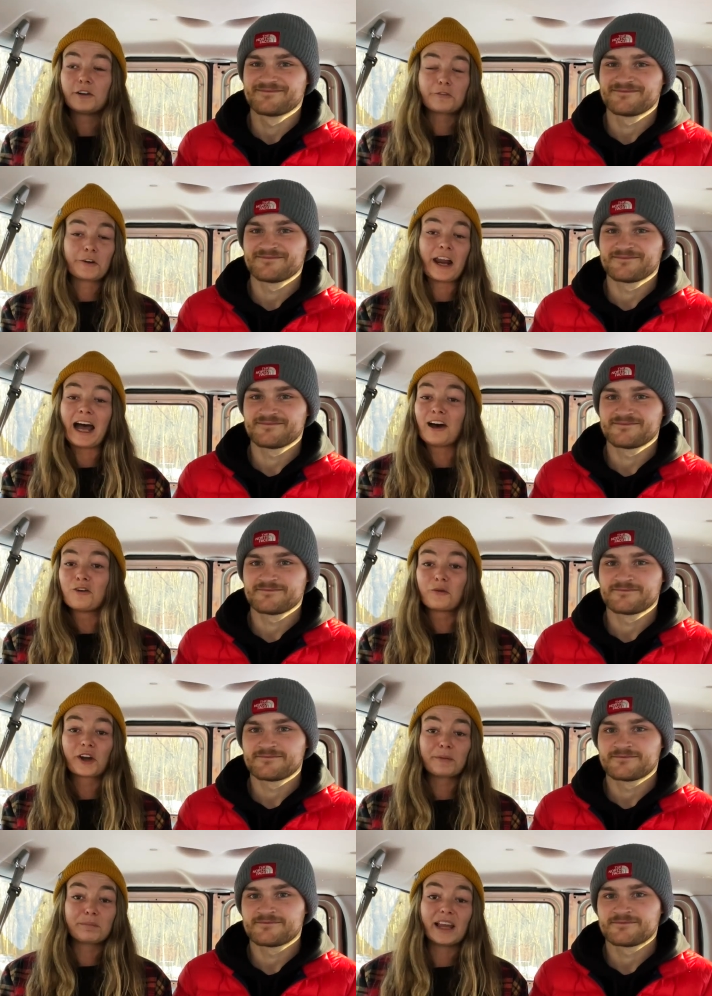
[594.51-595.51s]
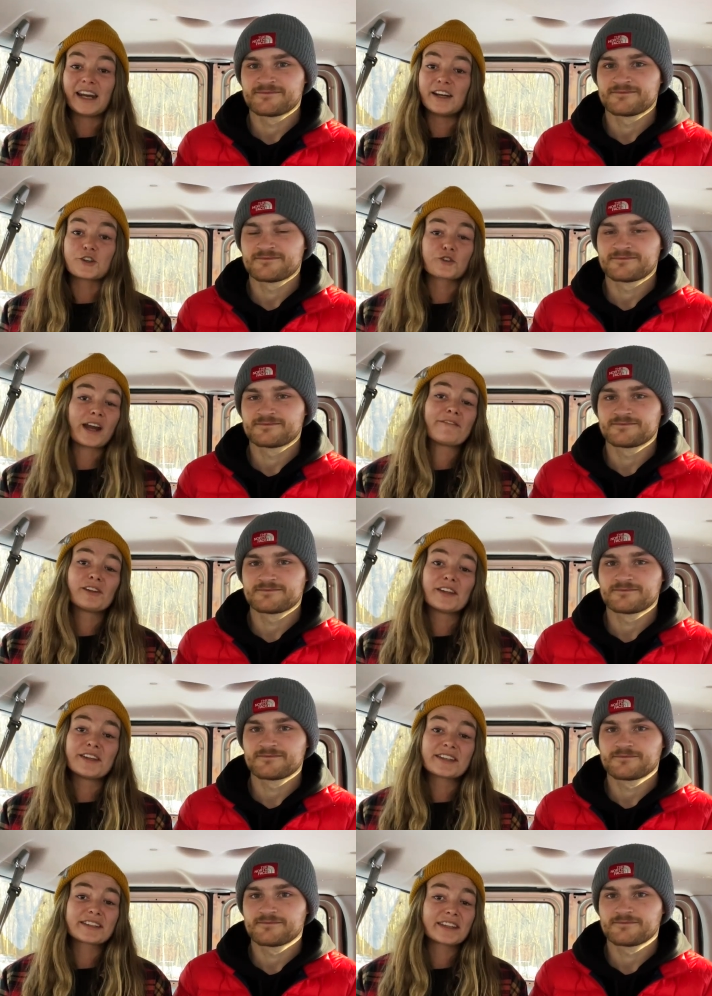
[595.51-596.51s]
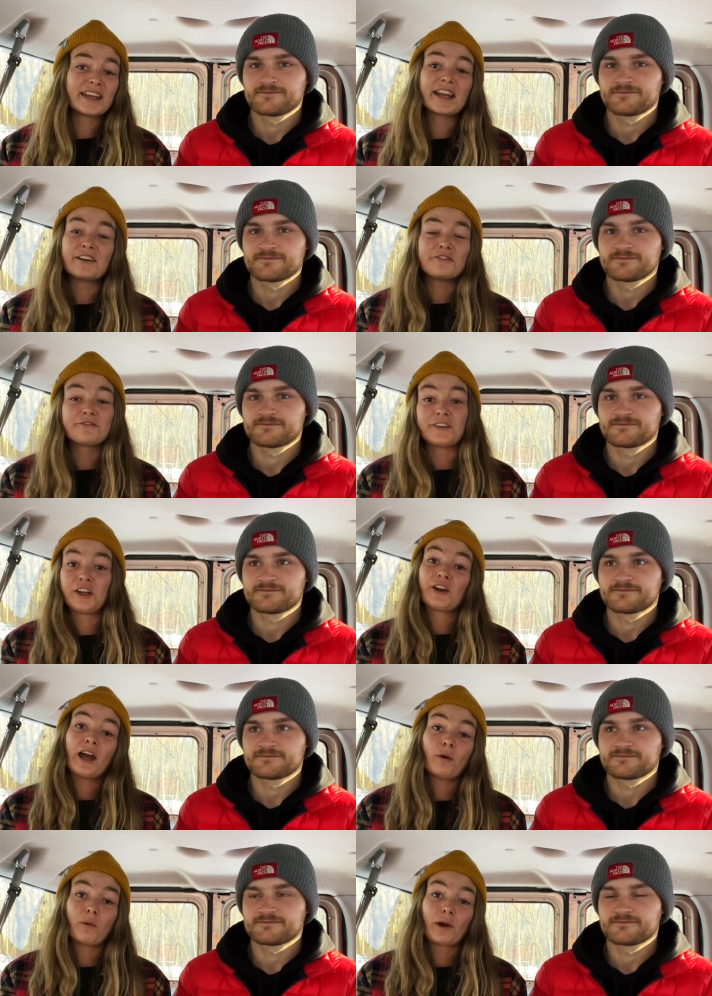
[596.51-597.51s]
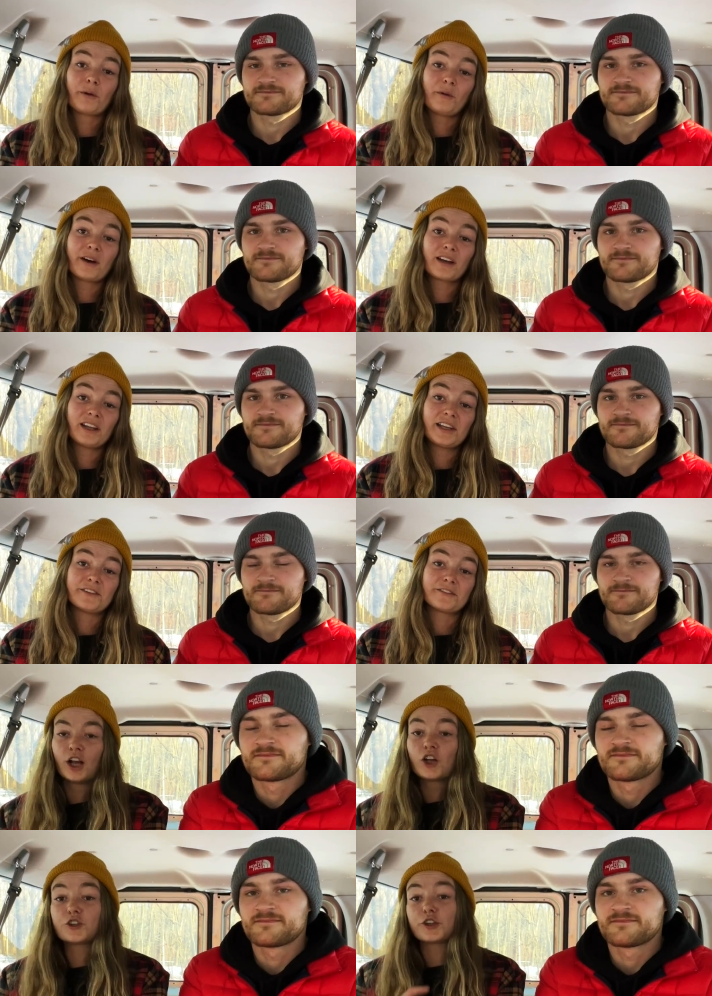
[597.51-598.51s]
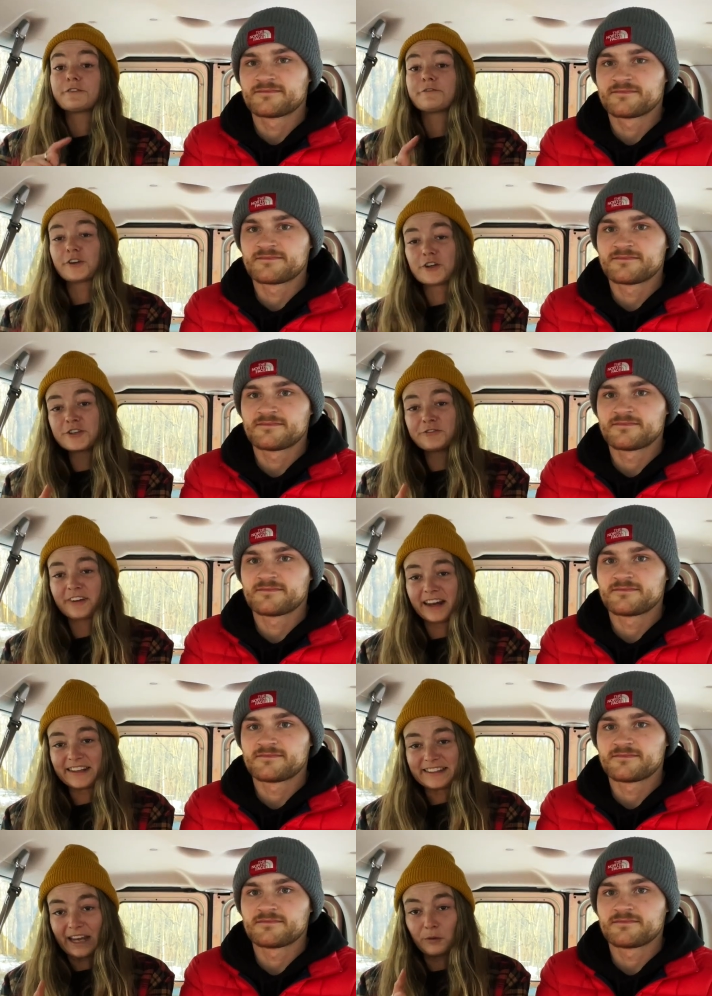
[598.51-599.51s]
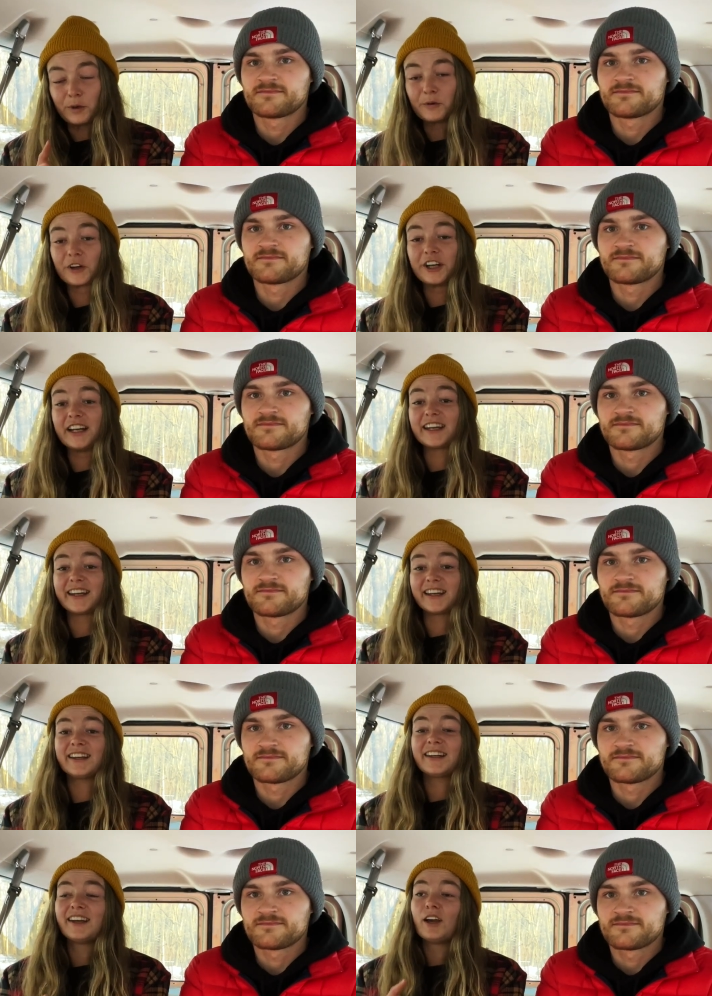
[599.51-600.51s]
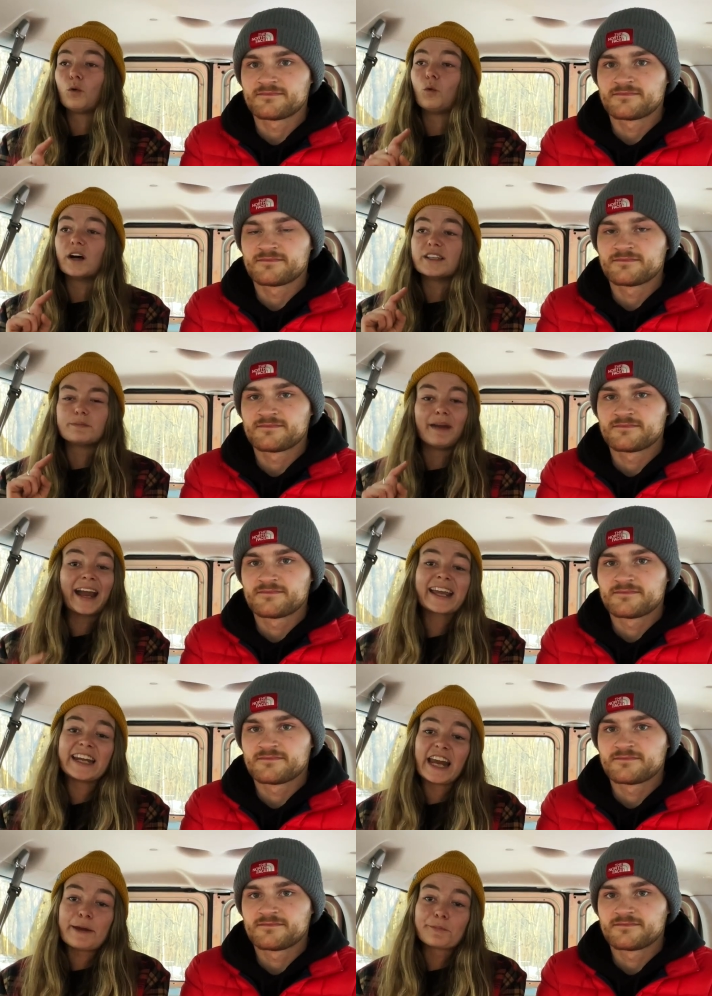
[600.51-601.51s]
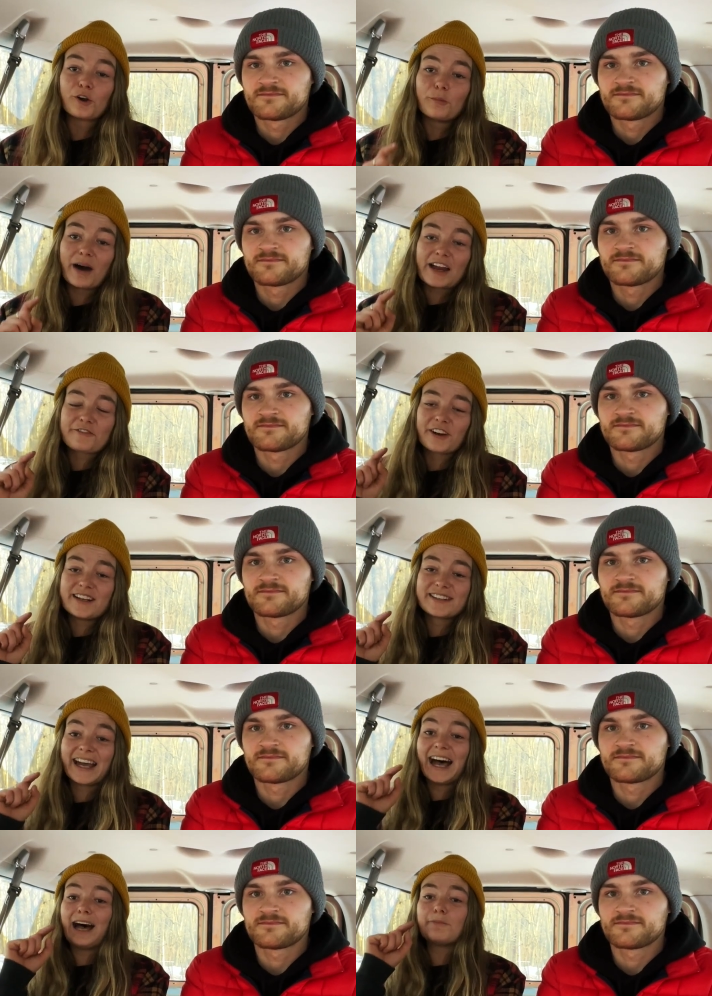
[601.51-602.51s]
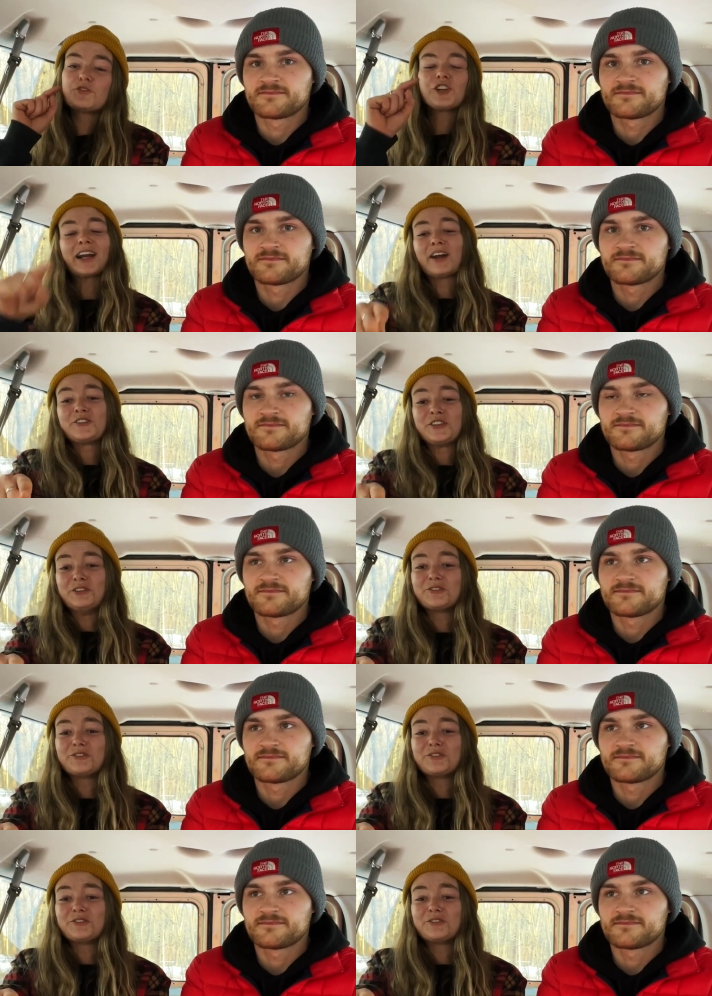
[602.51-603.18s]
Speaker 1: for now, we're planning to travel in this thing and figure out where we want to live. So the first van that we were going to get was back in April. My friend Tom, shout out to you,